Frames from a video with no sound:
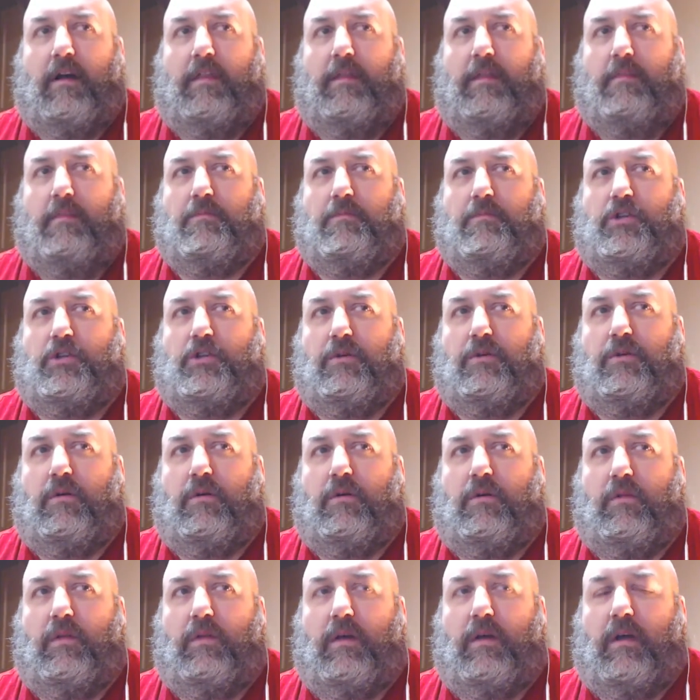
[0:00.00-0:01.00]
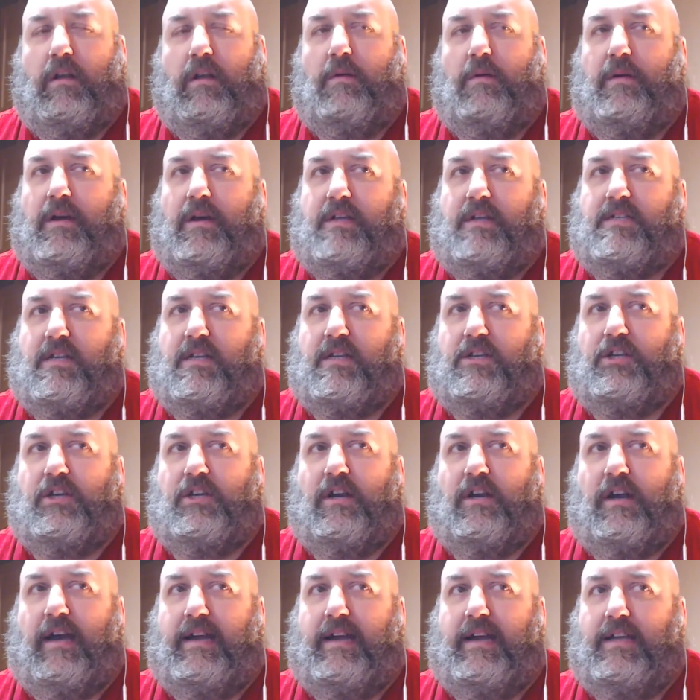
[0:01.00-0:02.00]
I'm sure that I know at such a
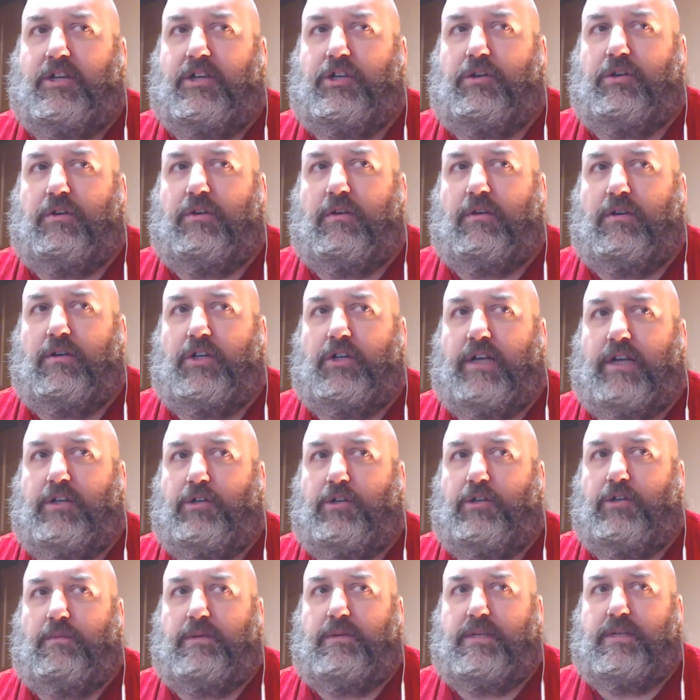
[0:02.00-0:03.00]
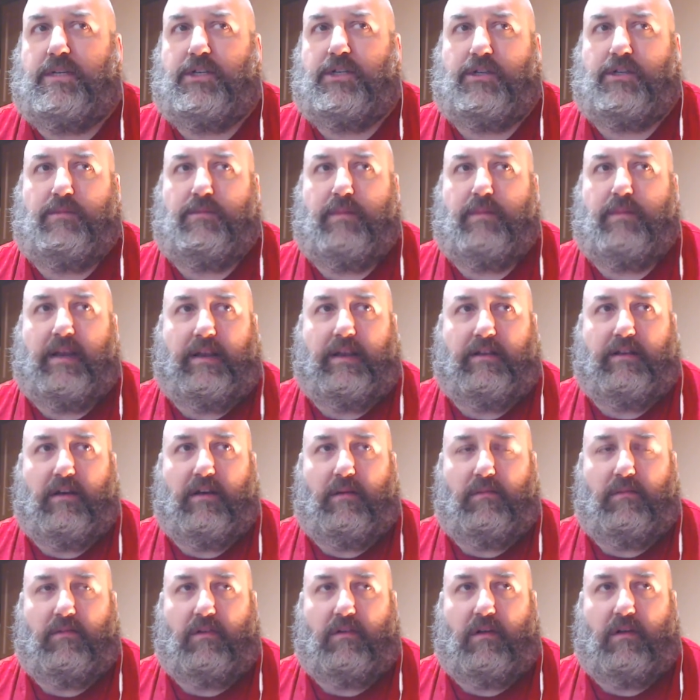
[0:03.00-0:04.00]
young age you can change your position many
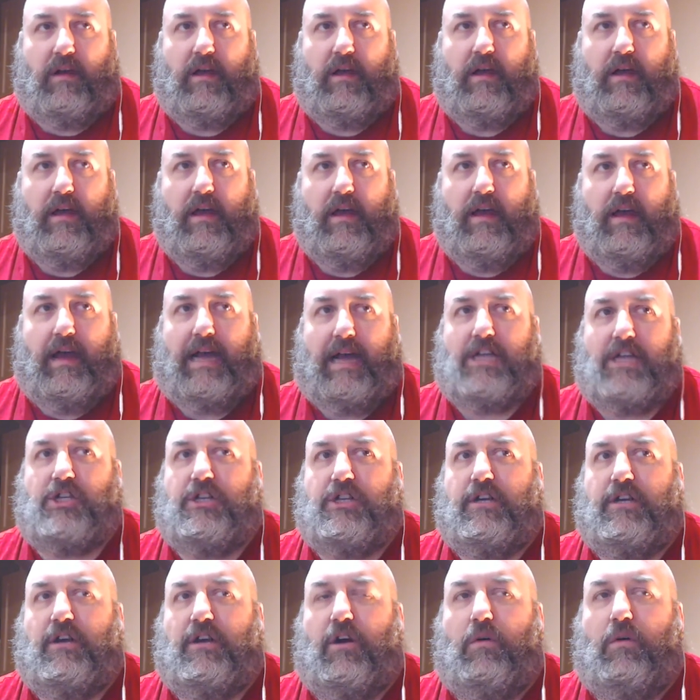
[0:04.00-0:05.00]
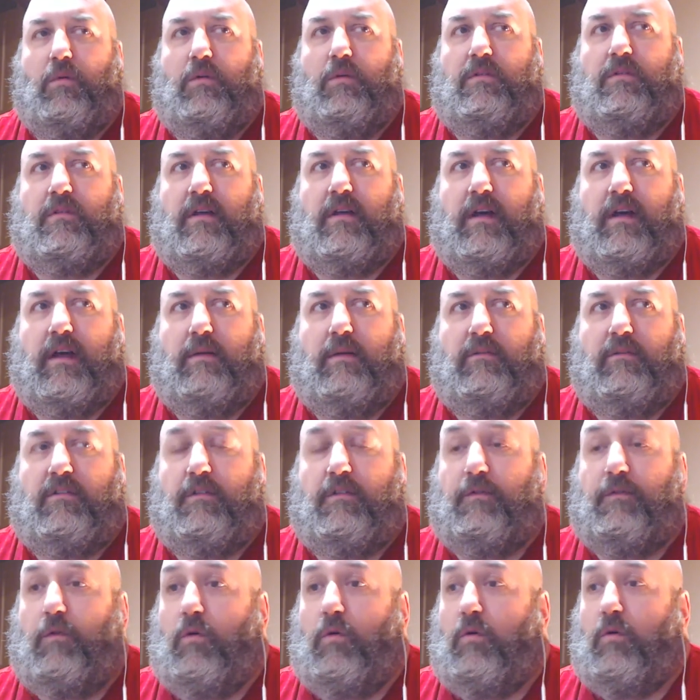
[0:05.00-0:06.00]
times. Like Ashley Cole was
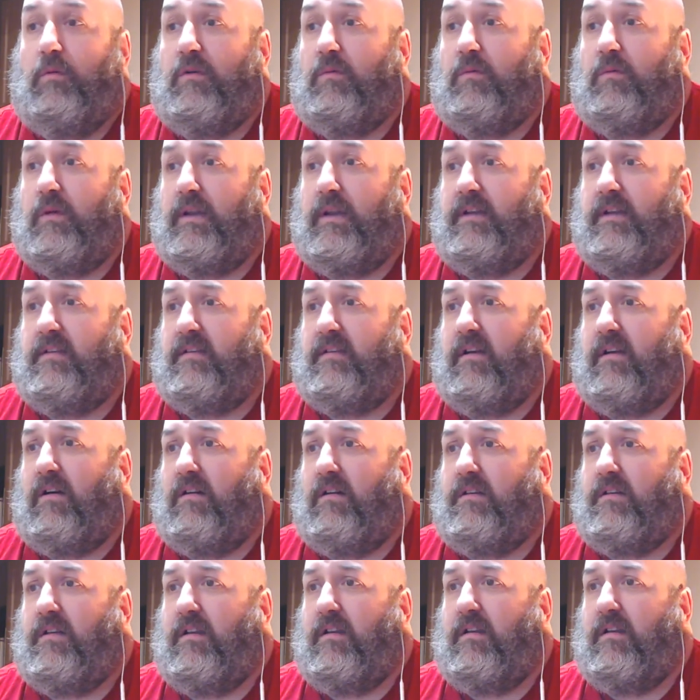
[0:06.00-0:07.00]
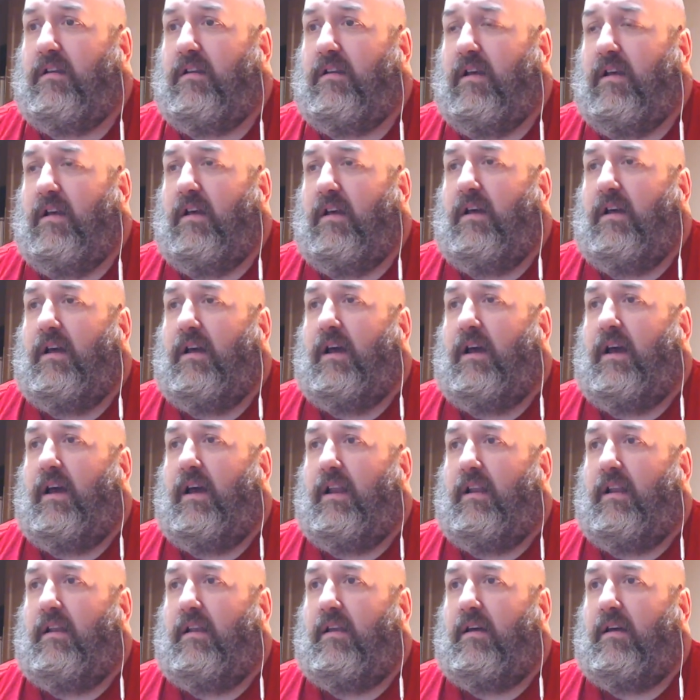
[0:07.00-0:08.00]
a forward when he started,
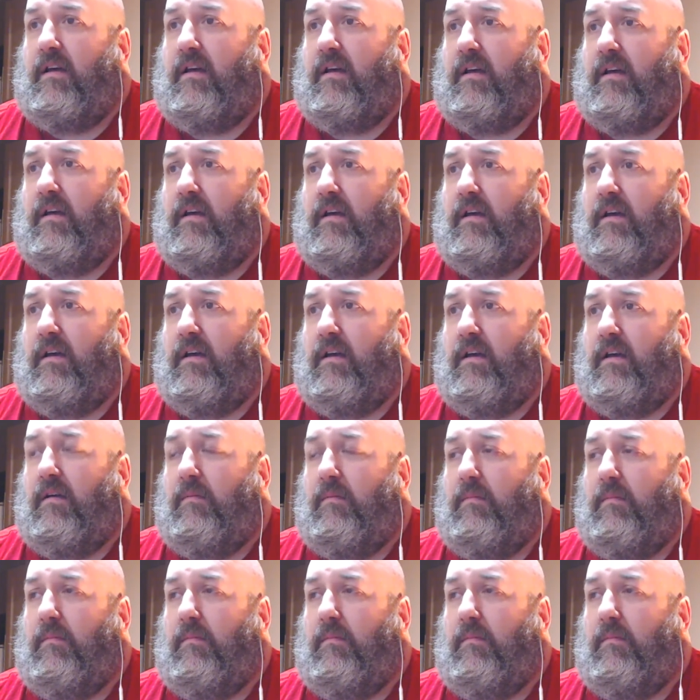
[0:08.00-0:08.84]
and I